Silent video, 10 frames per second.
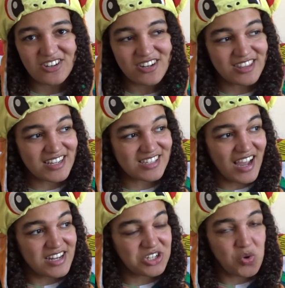certain things
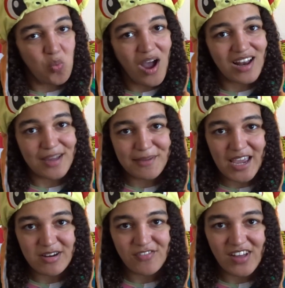that I do while I'm
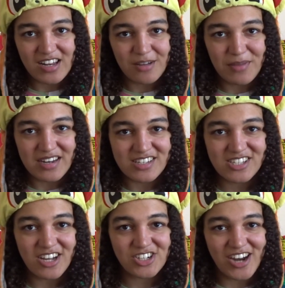game development,
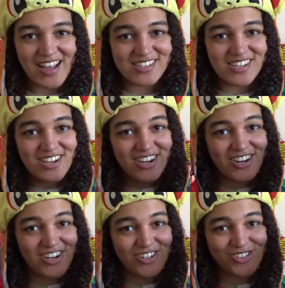such as
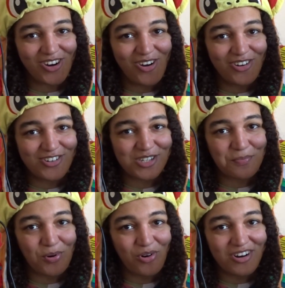controller
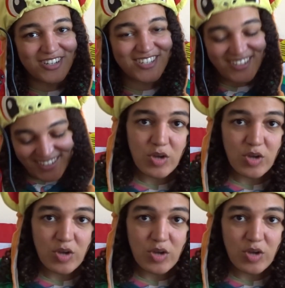support.